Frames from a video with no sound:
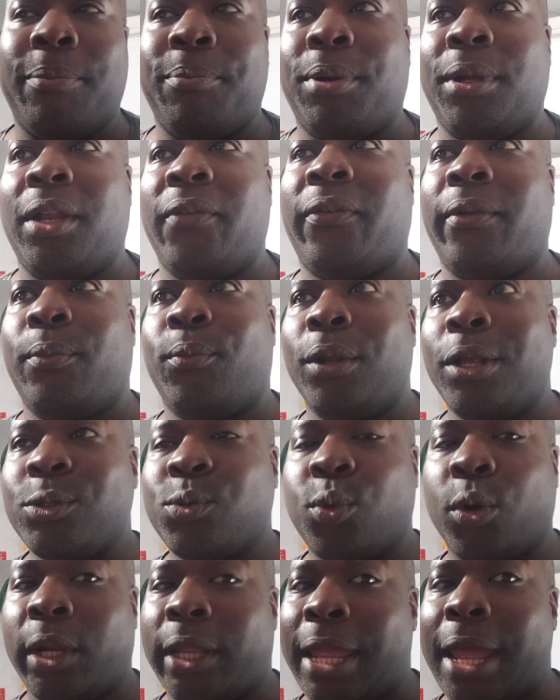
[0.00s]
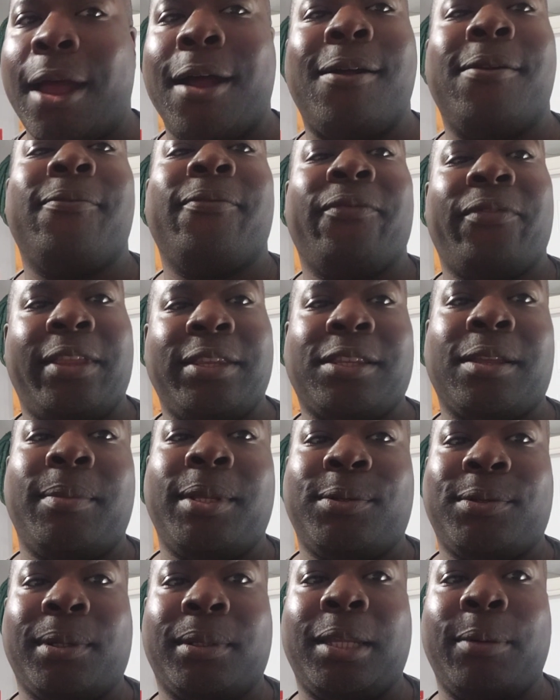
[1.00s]
But if it does work out, it's going to
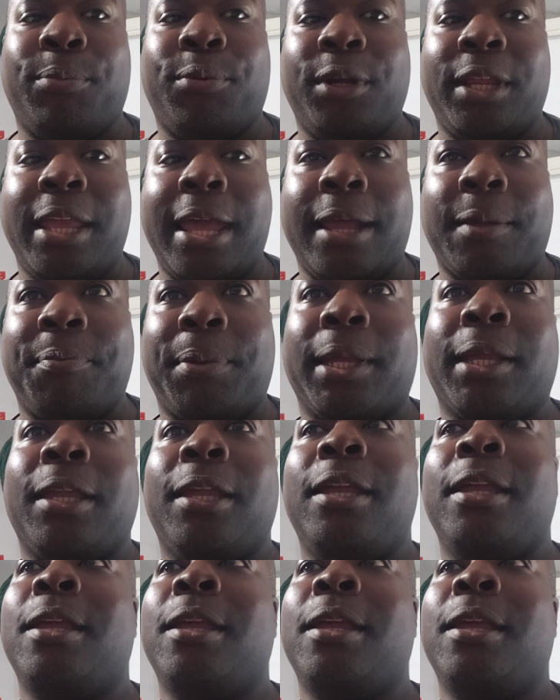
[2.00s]
be something pretty epic.